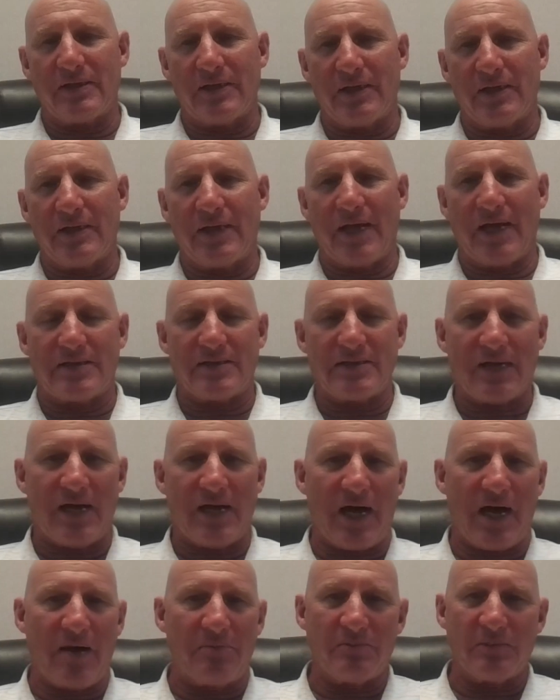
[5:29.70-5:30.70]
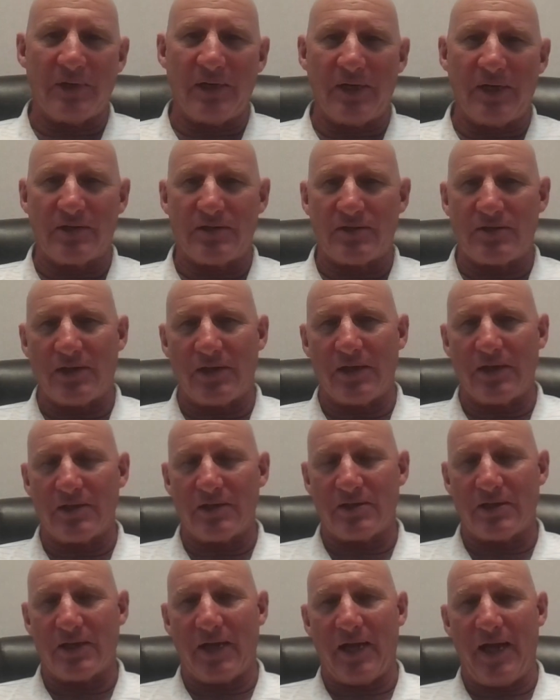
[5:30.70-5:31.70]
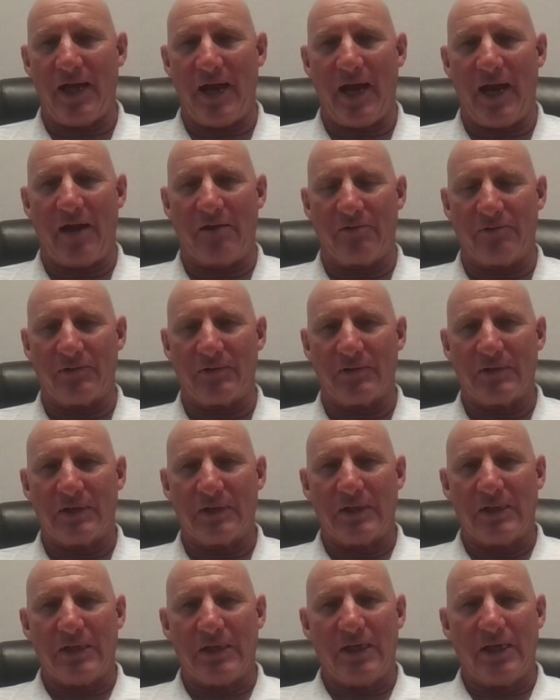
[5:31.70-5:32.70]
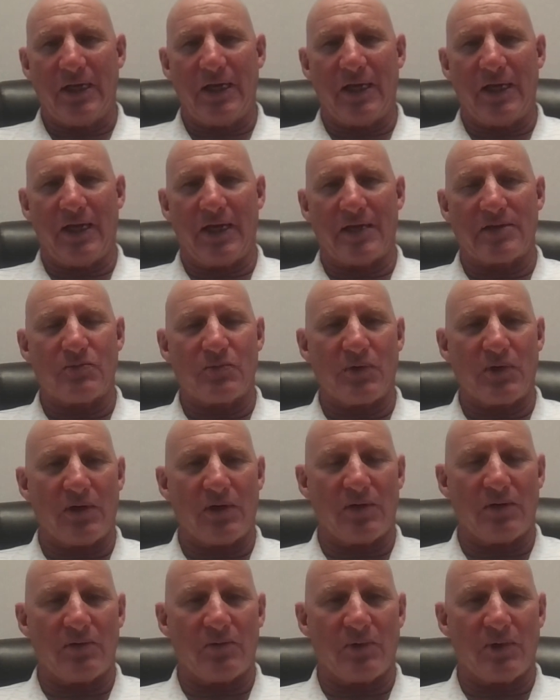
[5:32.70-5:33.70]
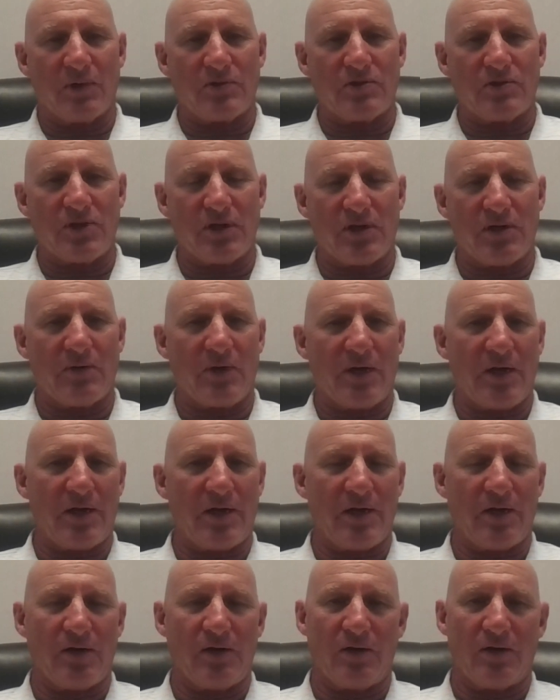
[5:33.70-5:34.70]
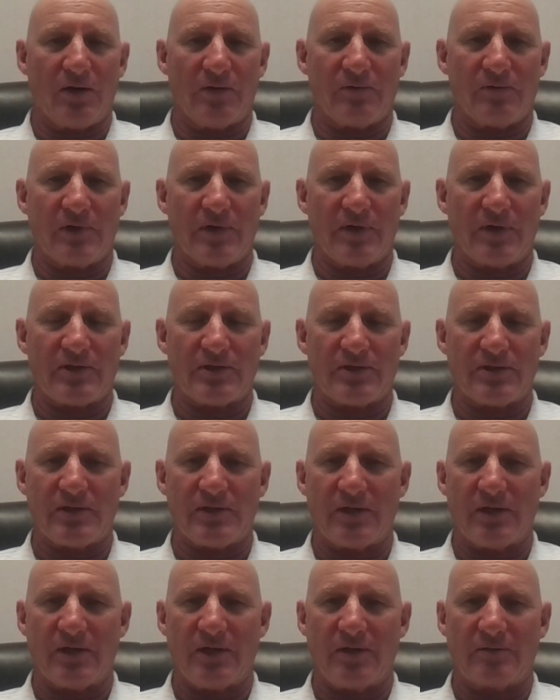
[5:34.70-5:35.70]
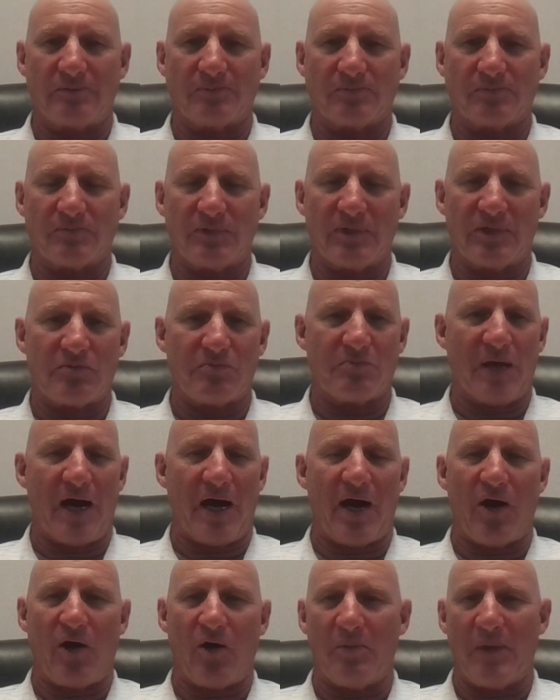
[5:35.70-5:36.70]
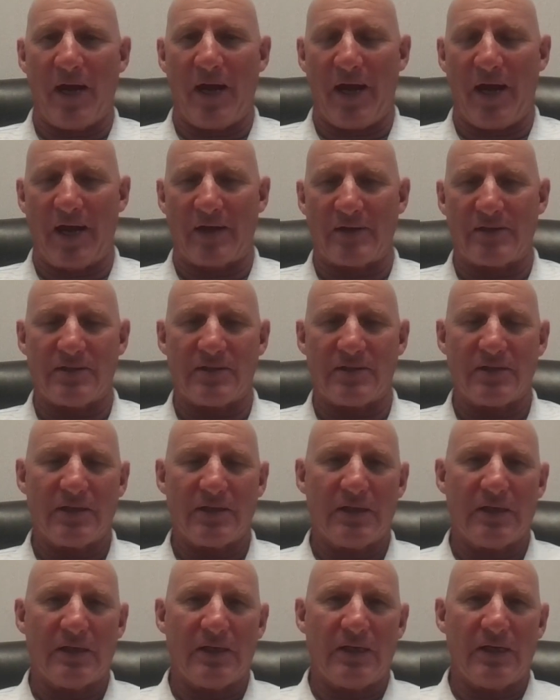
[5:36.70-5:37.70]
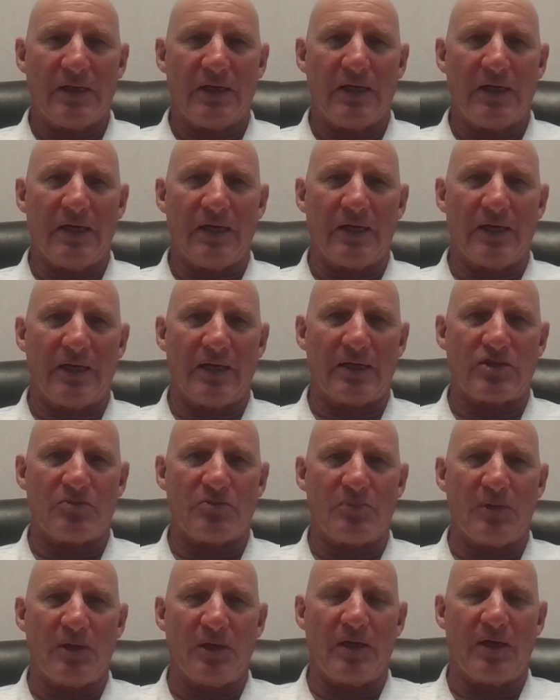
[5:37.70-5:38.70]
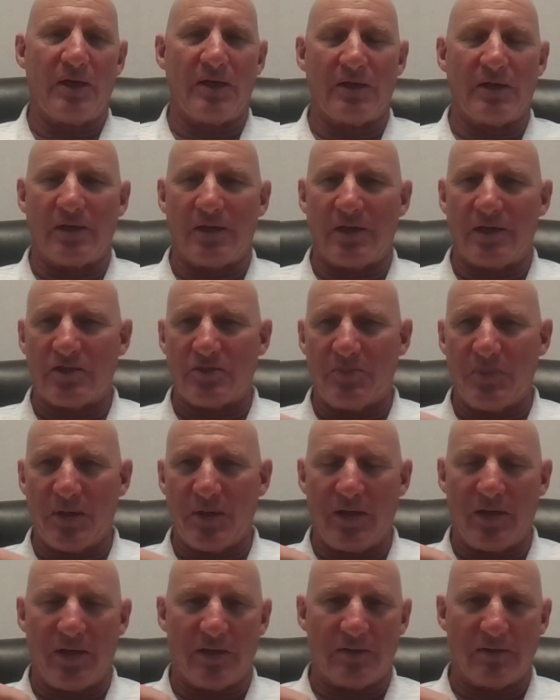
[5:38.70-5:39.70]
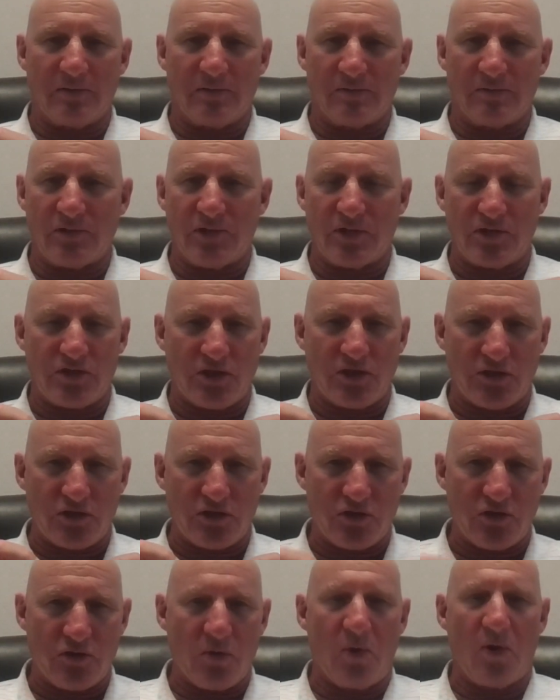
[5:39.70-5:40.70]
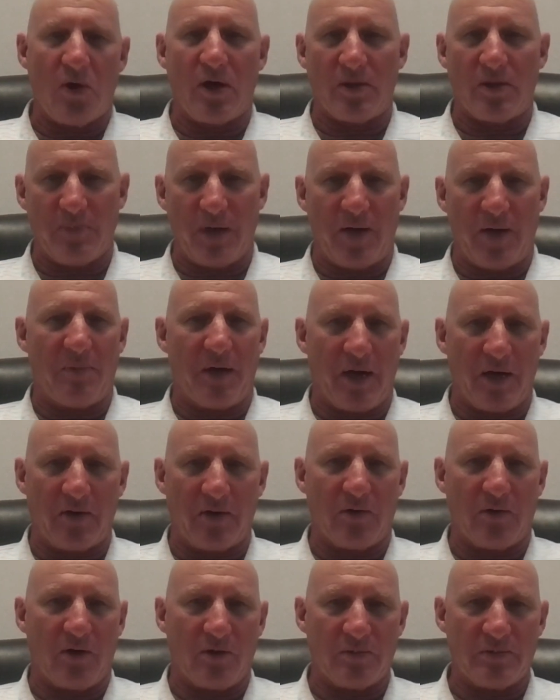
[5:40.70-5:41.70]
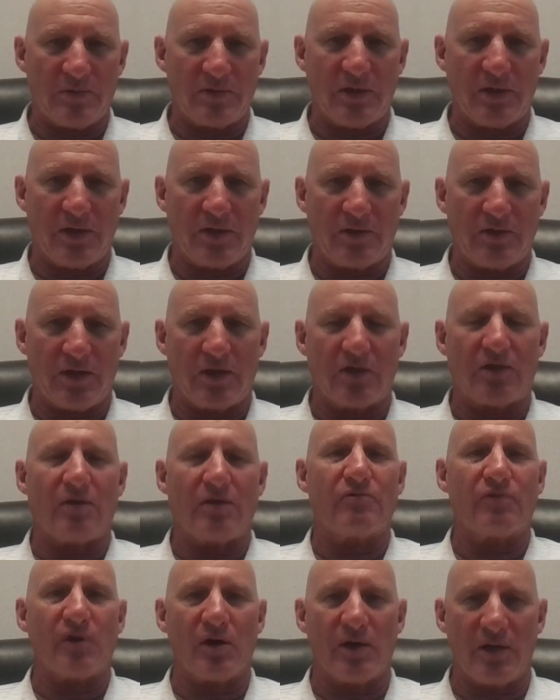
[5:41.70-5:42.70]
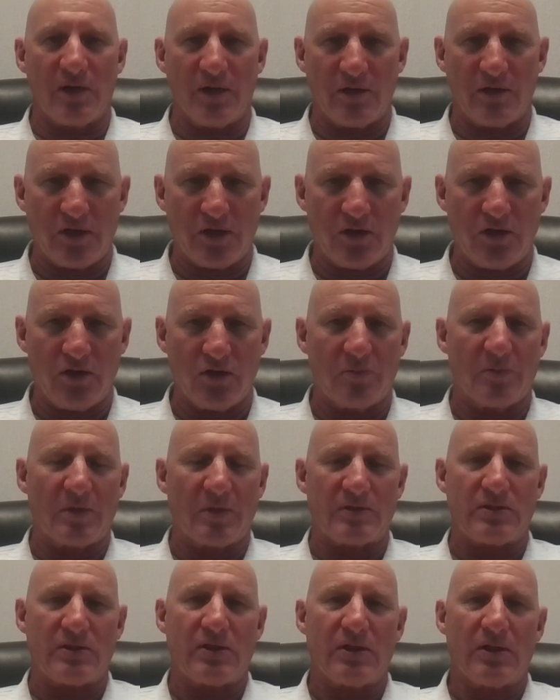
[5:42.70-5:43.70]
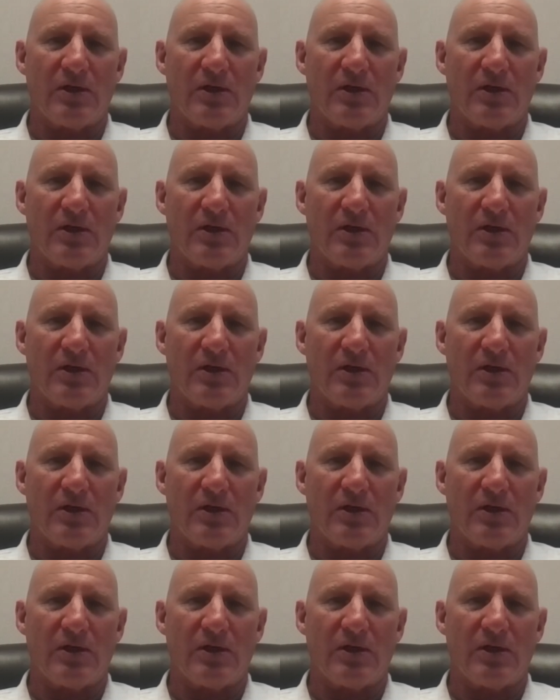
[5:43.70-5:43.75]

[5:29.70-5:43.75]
in that top inch to inch and a half. And as we're generating all of this biomass, it's being just destroyed by microbes and converted into humus,